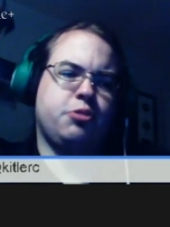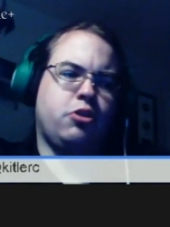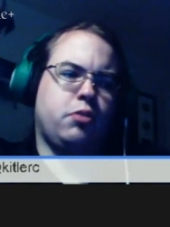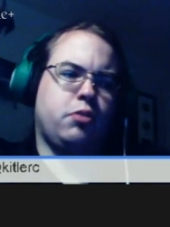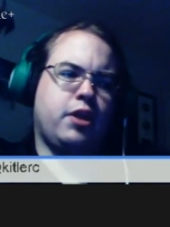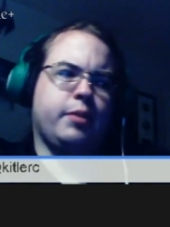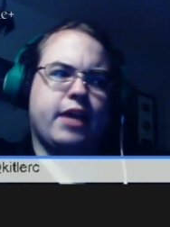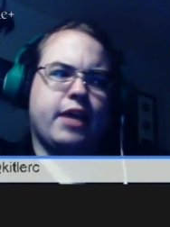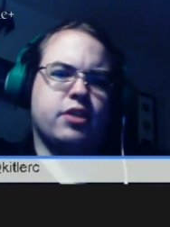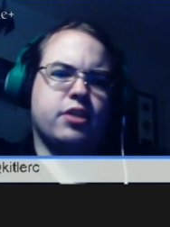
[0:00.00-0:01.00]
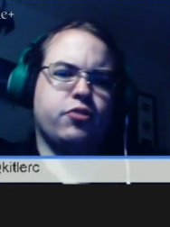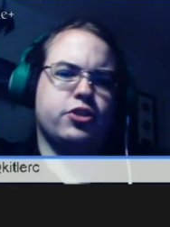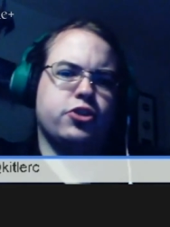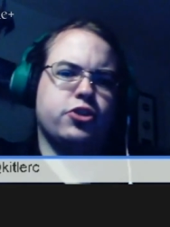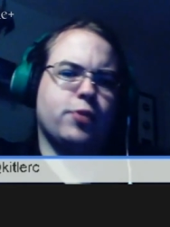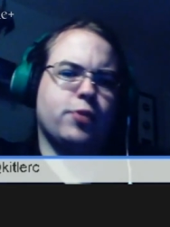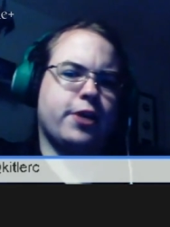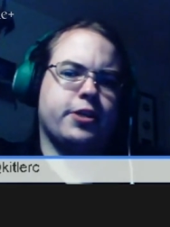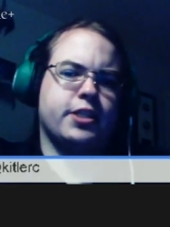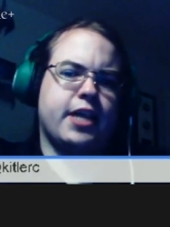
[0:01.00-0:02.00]
will probably have something for Tomb Raider
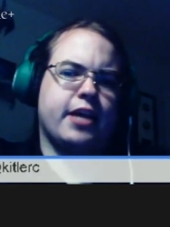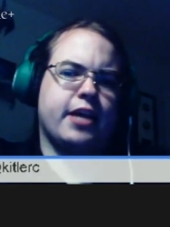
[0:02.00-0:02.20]
because that